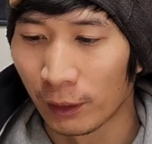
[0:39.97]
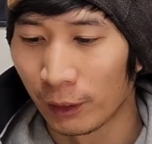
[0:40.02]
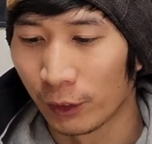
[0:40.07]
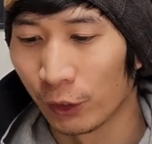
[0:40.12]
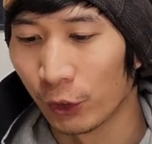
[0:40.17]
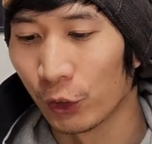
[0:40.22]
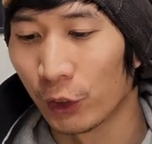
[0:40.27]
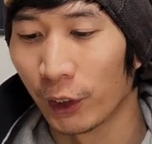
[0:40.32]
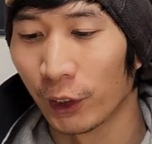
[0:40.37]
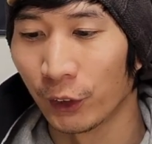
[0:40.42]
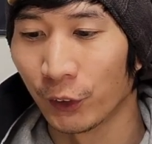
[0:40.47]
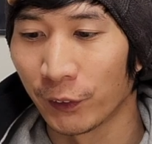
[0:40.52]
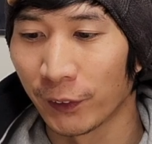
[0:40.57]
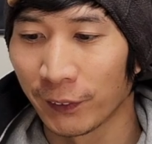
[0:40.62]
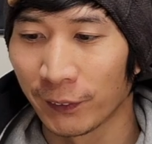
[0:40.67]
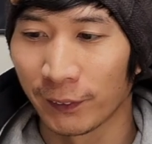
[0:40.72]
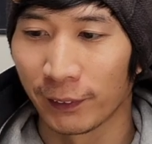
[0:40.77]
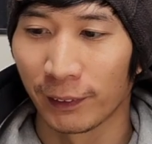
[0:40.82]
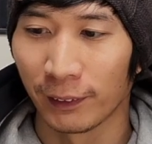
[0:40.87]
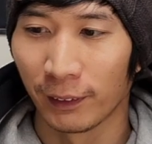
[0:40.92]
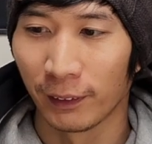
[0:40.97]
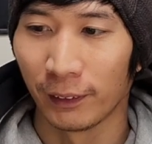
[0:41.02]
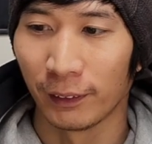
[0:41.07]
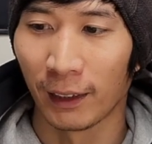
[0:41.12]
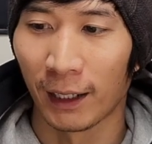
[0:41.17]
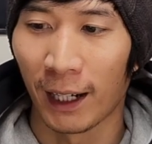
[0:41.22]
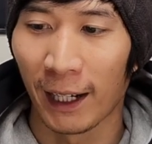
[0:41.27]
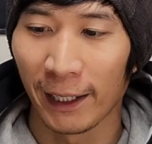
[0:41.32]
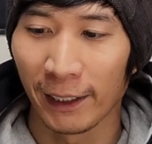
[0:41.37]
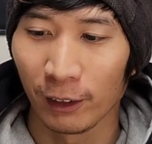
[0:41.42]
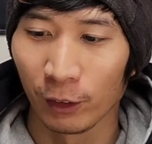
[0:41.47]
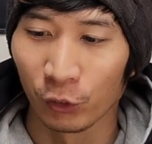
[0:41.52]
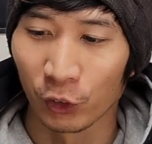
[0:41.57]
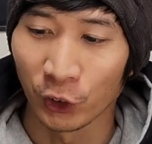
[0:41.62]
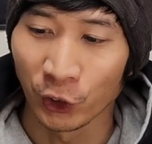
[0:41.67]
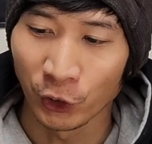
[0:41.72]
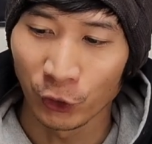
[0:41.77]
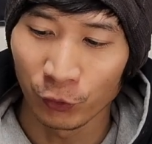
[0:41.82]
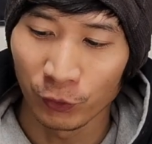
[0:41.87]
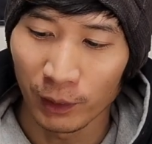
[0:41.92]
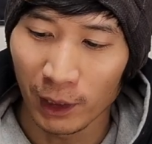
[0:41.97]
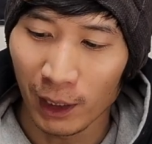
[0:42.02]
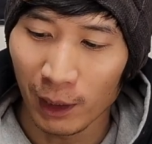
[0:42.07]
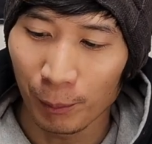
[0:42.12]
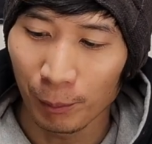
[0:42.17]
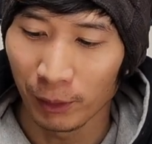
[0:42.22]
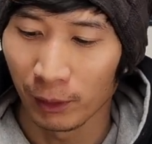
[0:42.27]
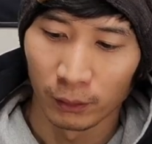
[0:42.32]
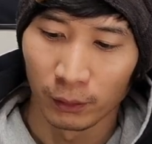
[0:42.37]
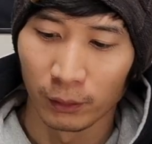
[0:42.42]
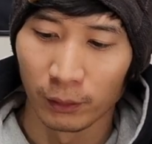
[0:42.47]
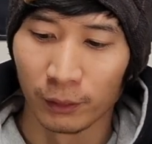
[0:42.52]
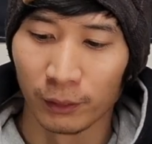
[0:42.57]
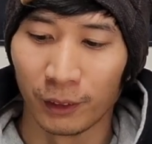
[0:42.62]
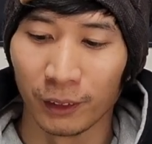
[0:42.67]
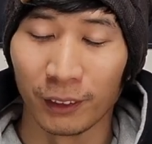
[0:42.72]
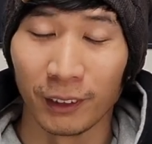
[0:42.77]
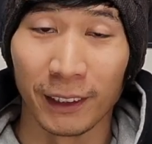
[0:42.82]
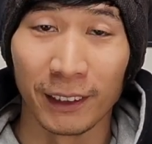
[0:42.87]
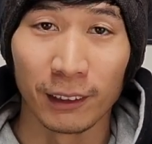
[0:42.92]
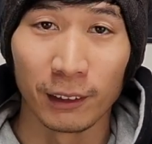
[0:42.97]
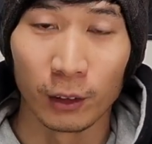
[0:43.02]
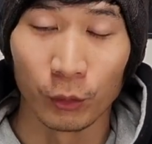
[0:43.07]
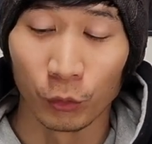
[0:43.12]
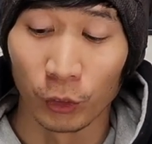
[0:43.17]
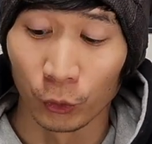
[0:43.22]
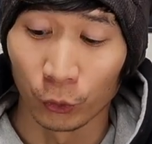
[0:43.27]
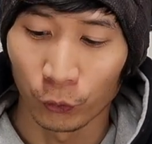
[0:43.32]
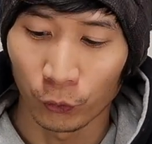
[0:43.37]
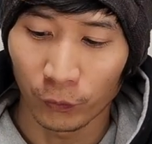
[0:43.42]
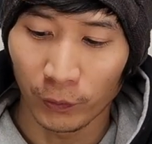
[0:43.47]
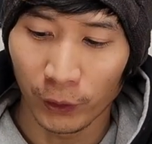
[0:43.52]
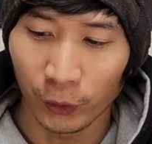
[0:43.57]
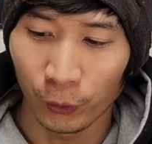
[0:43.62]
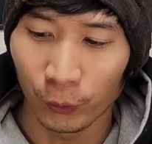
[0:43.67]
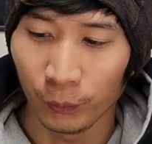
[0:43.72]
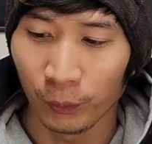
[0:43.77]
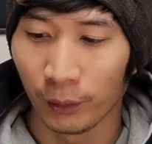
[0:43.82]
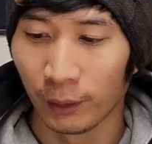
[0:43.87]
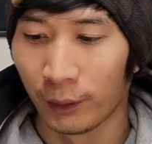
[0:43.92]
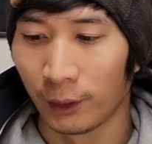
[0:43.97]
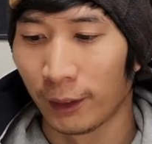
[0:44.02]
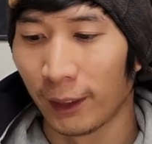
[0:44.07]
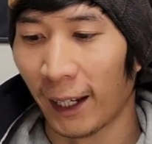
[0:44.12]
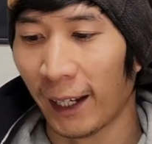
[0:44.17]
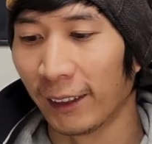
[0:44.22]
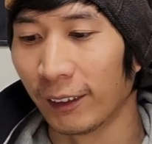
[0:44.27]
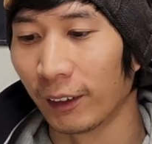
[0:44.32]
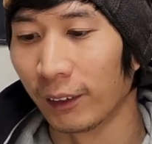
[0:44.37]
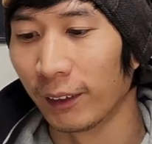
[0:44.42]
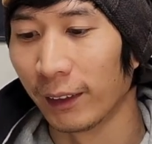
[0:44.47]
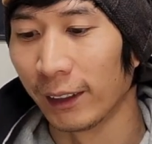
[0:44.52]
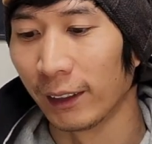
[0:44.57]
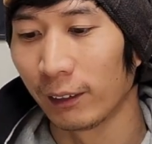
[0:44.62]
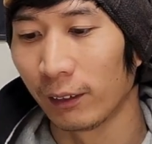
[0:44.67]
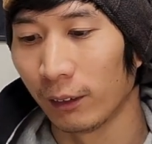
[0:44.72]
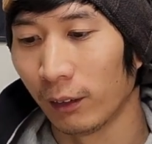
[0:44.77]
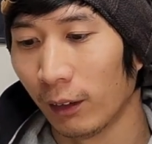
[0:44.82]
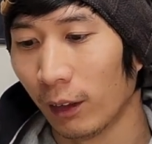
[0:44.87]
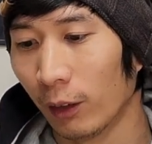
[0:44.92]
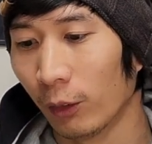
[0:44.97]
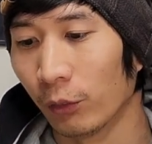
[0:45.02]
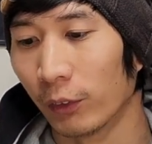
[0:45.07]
You can adjust the height of the shift knob, the length of the throw, and the length of the